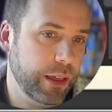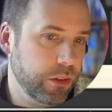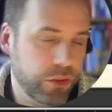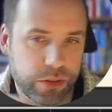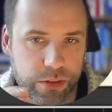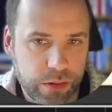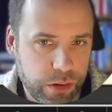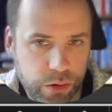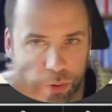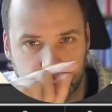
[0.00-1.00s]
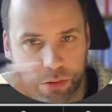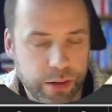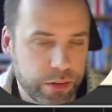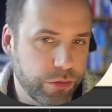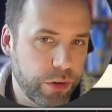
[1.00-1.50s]
It's just a quick drag
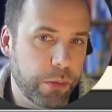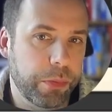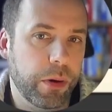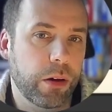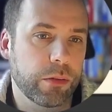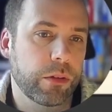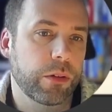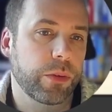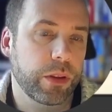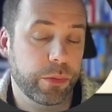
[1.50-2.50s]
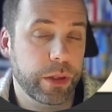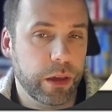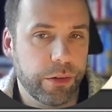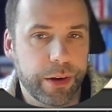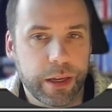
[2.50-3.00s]
and drop on when you're
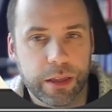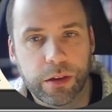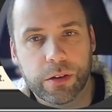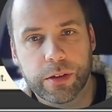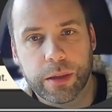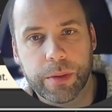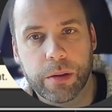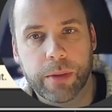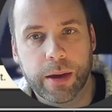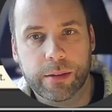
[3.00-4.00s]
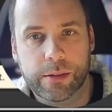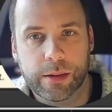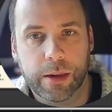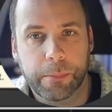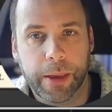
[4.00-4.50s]
creating your email marketing
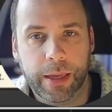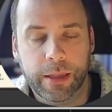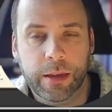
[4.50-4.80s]
campaign,